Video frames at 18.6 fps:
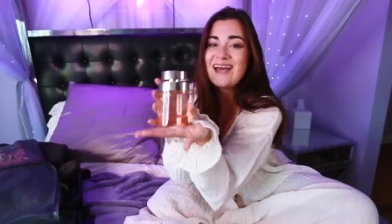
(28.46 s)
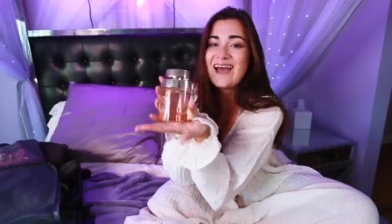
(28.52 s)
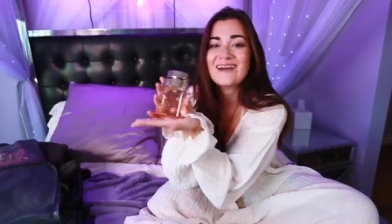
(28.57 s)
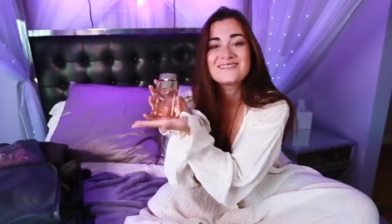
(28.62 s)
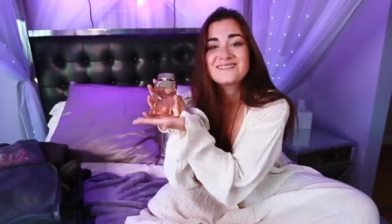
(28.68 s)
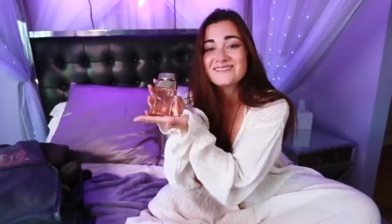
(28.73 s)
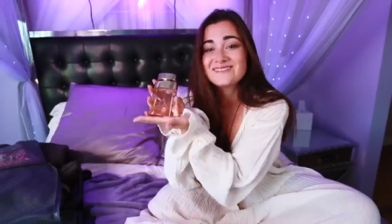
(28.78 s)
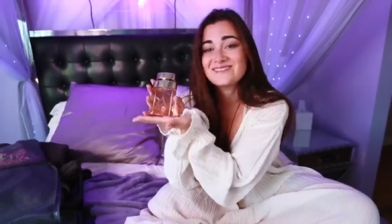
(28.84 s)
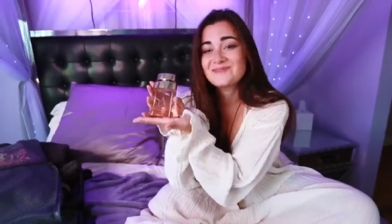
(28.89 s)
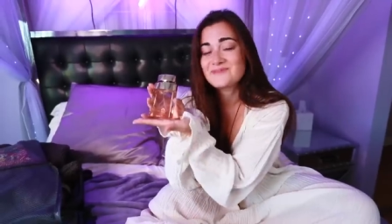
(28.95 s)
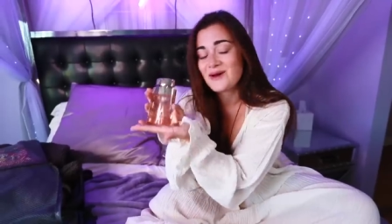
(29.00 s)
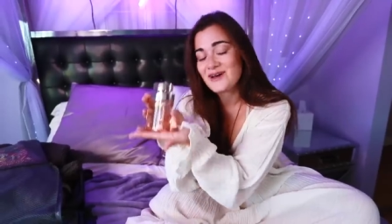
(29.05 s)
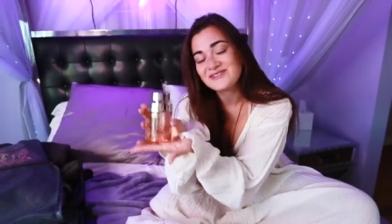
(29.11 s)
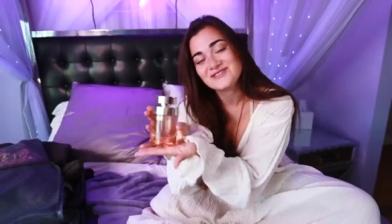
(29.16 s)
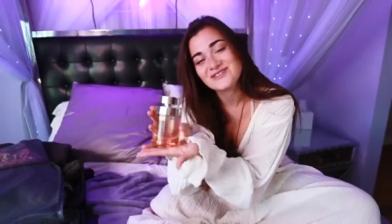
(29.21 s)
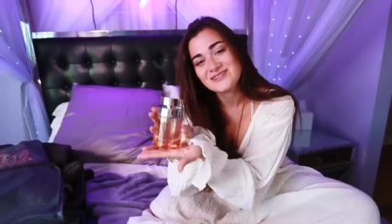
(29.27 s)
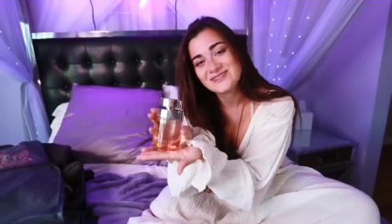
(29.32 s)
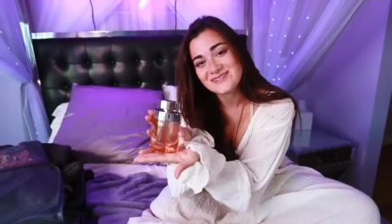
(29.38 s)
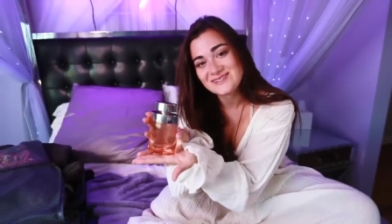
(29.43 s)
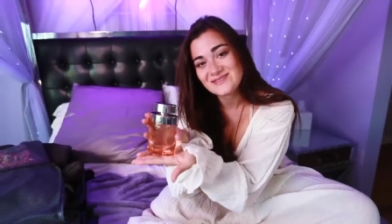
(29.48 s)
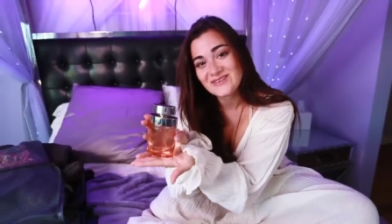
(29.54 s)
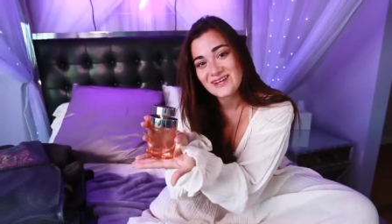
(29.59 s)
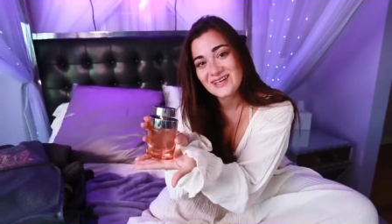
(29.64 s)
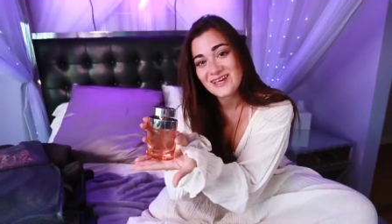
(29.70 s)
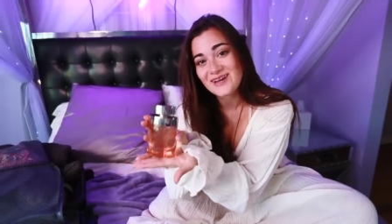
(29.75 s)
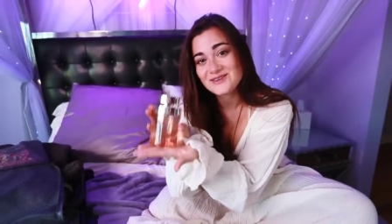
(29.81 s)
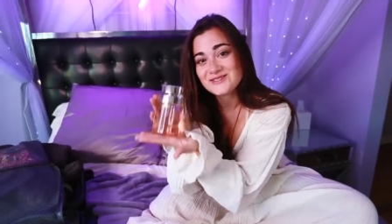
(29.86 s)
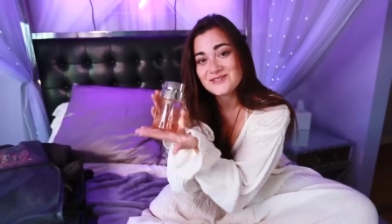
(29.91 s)
is actually sponsoring this
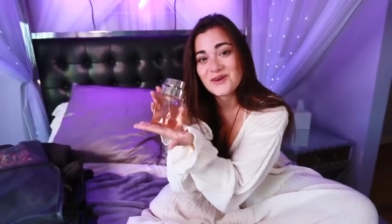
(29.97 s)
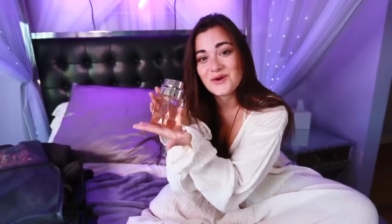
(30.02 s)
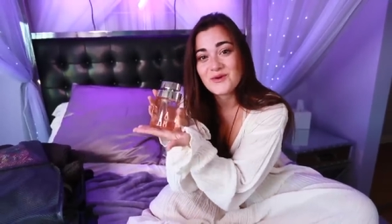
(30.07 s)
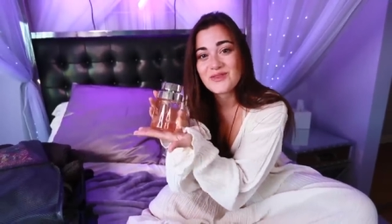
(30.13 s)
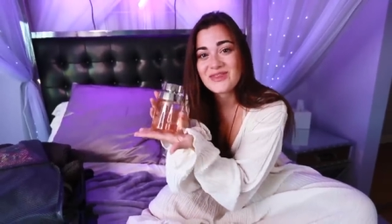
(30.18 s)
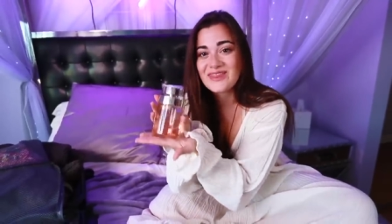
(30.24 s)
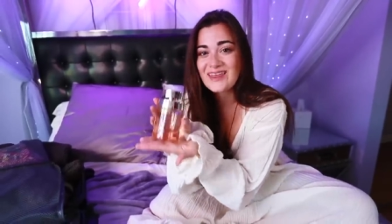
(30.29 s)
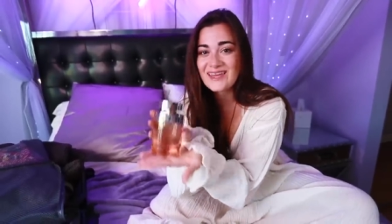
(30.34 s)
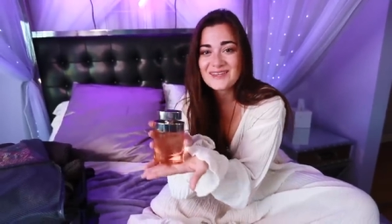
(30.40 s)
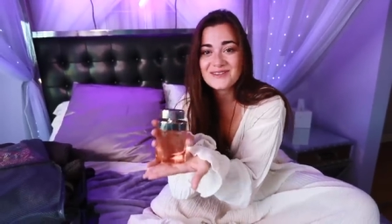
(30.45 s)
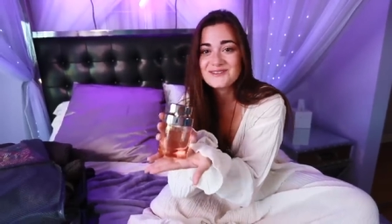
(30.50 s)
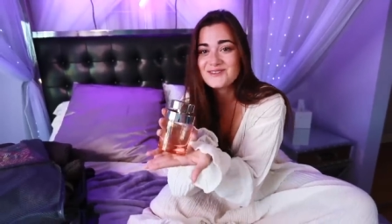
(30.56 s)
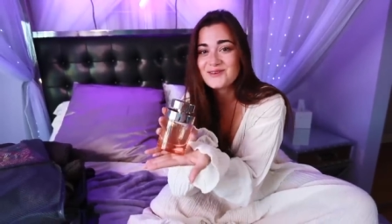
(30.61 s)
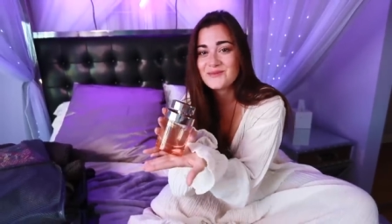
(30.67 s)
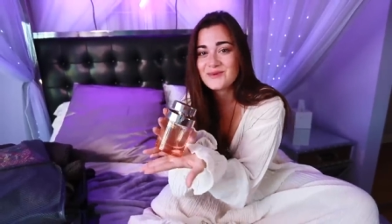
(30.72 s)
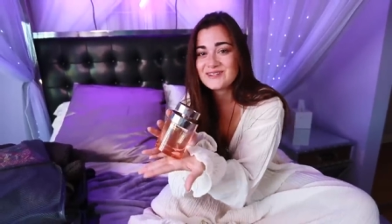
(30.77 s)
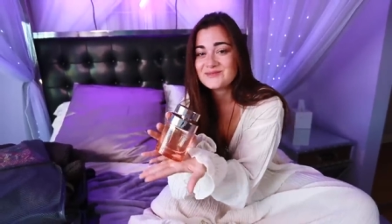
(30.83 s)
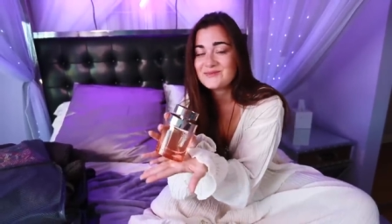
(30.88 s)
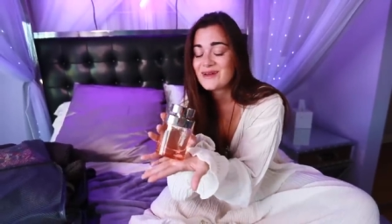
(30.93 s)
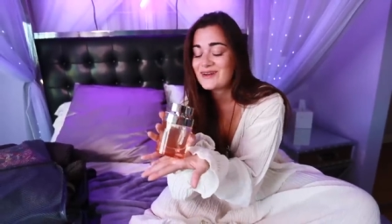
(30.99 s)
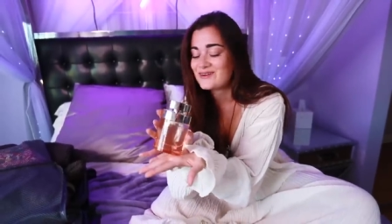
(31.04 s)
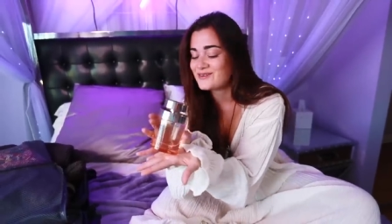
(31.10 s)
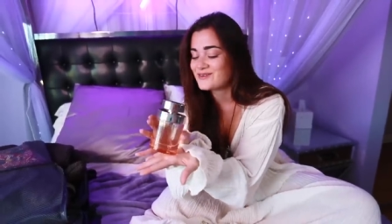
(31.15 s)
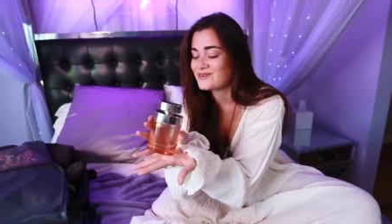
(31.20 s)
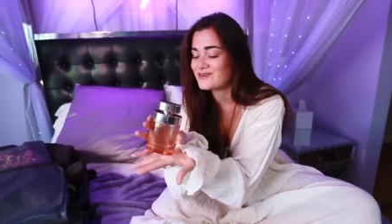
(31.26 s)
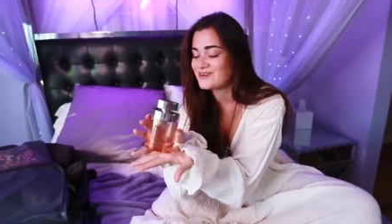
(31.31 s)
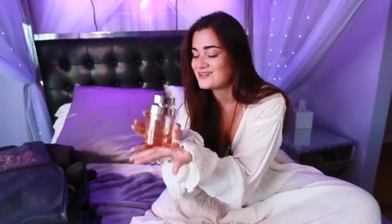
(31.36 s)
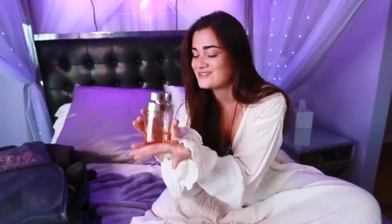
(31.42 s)
video, so thank you so much,
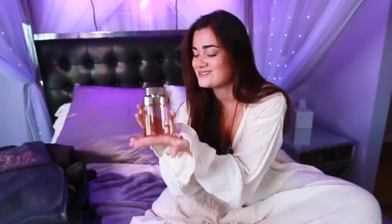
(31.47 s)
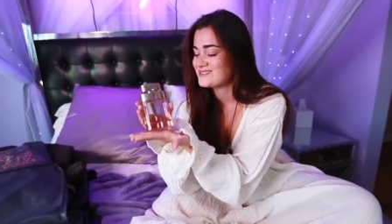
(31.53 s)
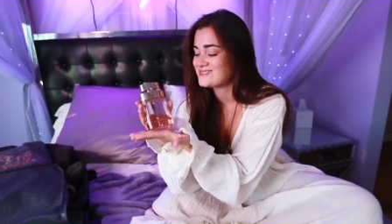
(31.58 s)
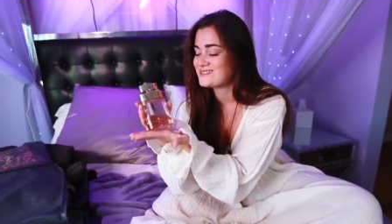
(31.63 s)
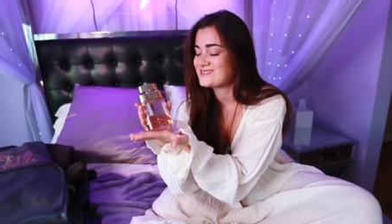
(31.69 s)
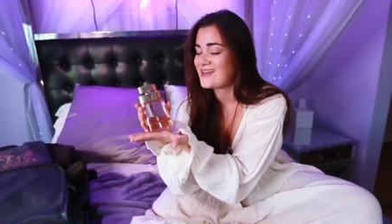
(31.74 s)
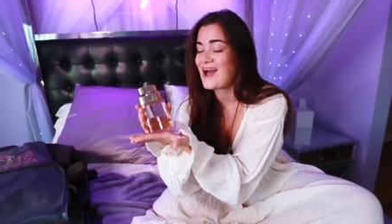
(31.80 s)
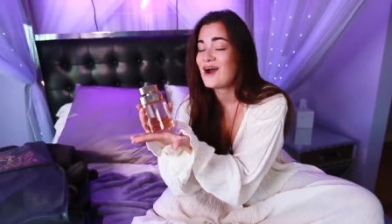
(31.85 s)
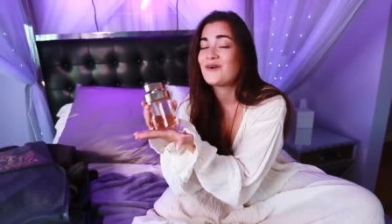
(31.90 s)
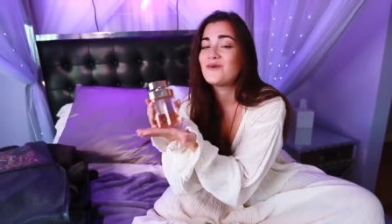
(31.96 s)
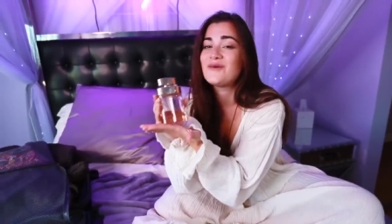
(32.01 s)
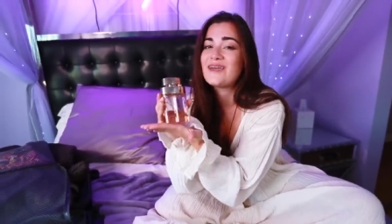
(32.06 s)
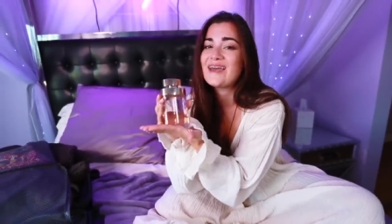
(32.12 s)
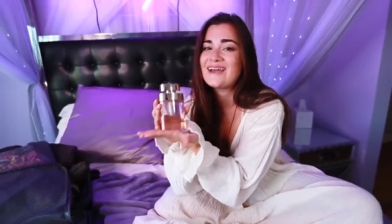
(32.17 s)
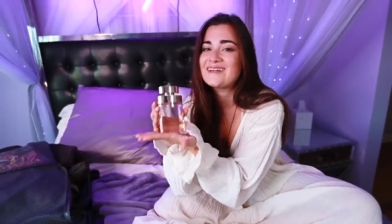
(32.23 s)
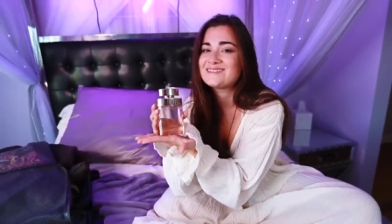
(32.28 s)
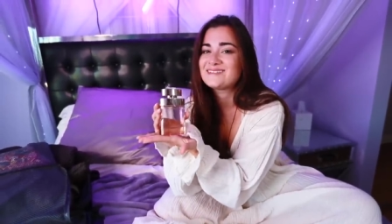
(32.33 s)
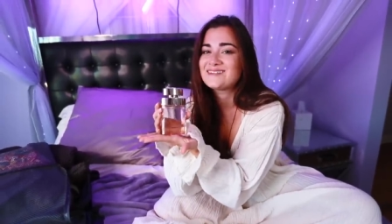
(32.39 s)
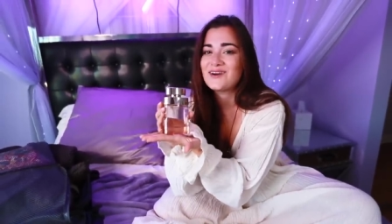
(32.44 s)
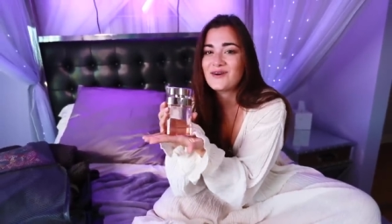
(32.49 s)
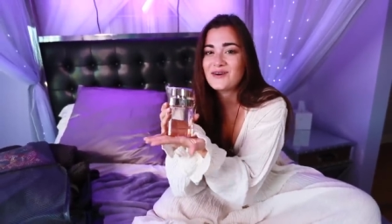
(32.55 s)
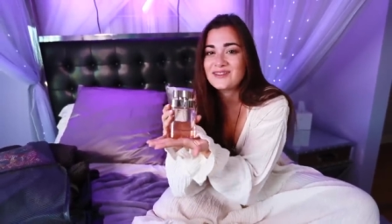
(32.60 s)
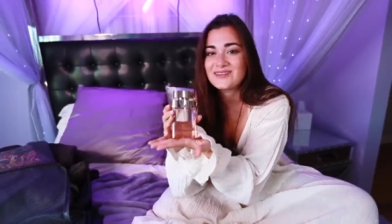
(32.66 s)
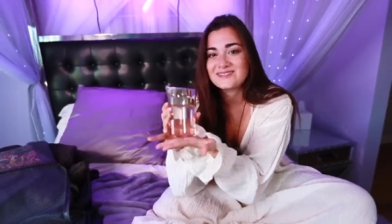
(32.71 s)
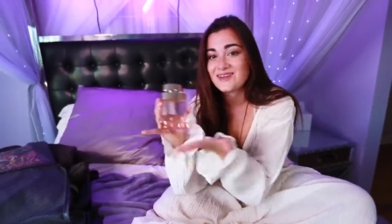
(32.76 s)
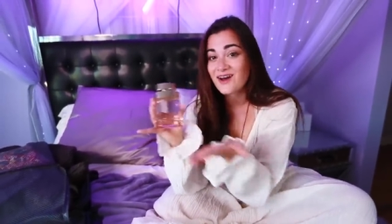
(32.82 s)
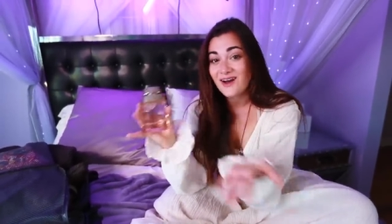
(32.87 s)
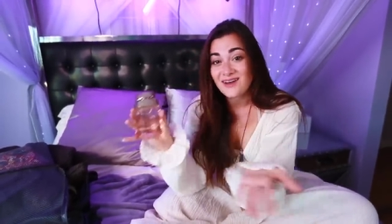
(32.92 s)
Michael Kors. This is how we get to go
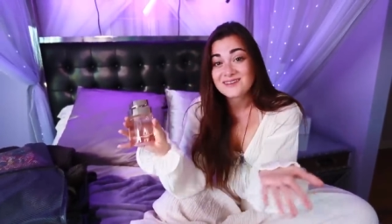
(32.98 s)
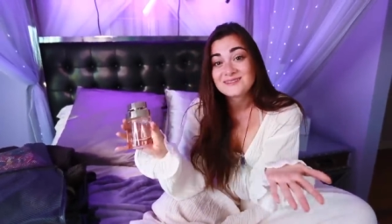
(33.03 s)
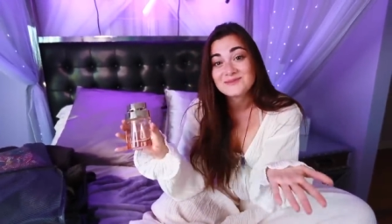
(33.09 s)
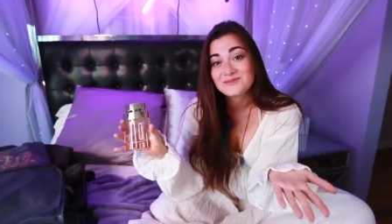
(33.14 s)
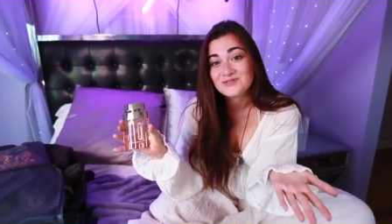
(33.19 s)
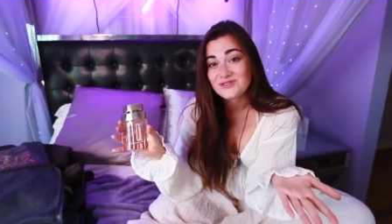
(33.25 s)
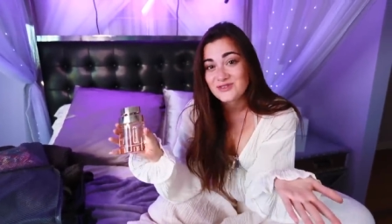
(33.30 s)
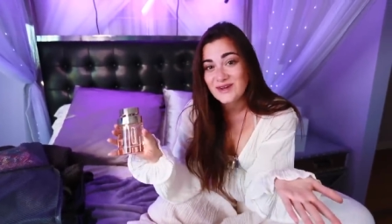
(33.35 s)
on this awesome